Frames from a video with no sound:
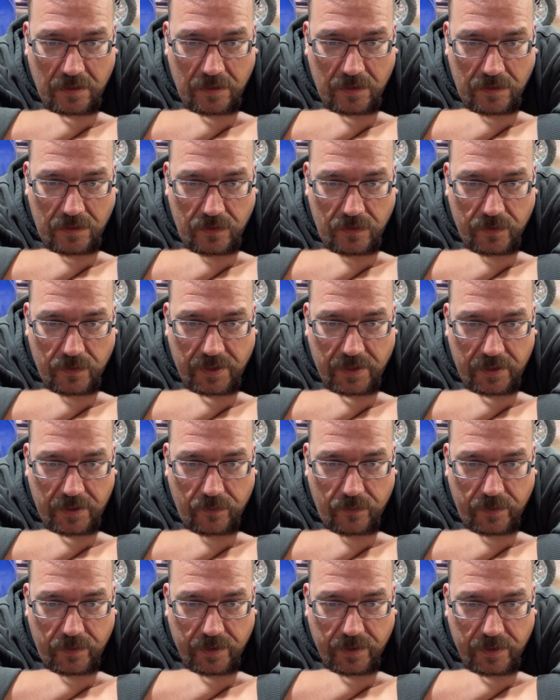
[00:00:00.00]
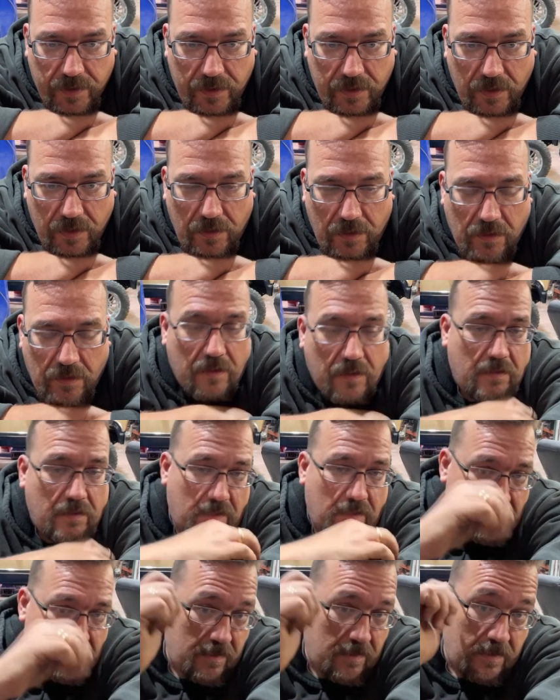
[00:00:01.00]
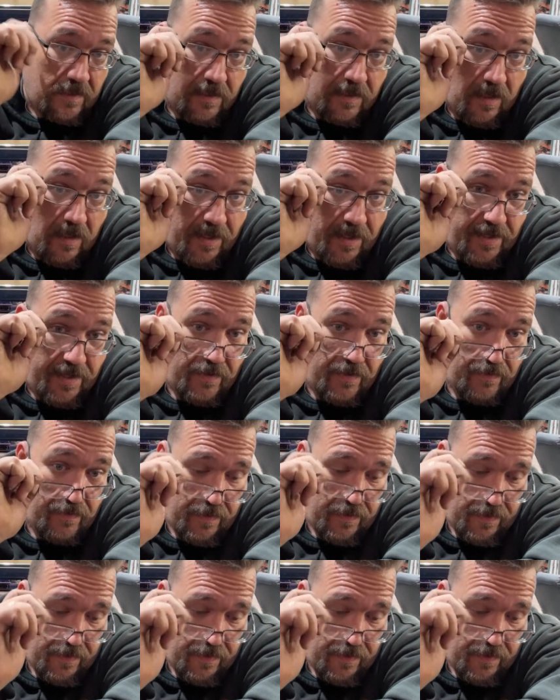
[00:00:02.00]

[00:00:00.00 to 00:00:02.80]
do I want $1 Dono?